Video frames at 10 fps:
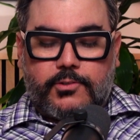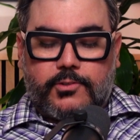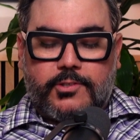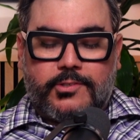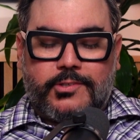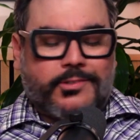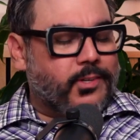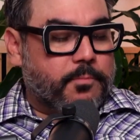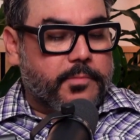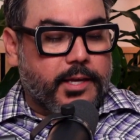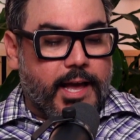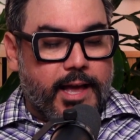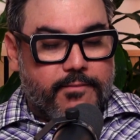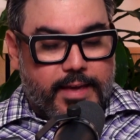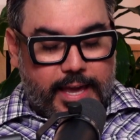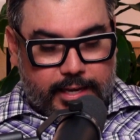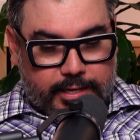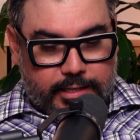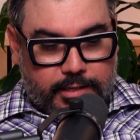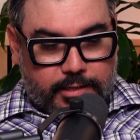something I've
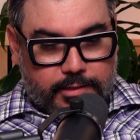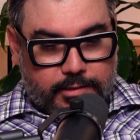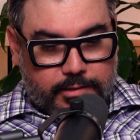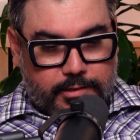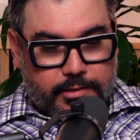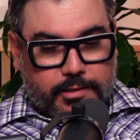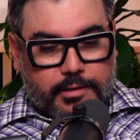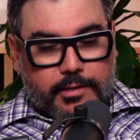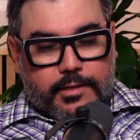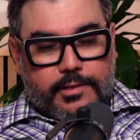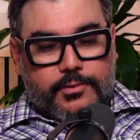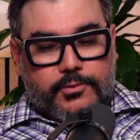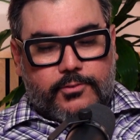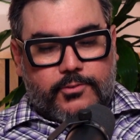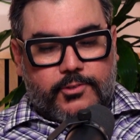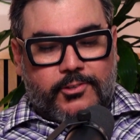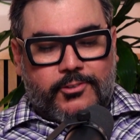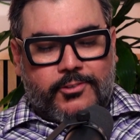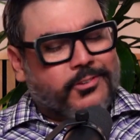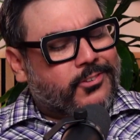hated,
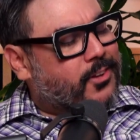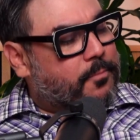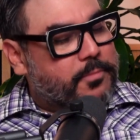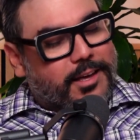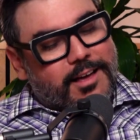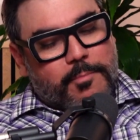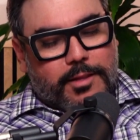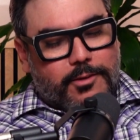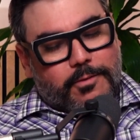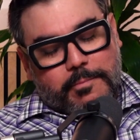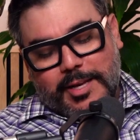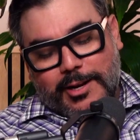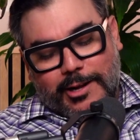something I'm a little mid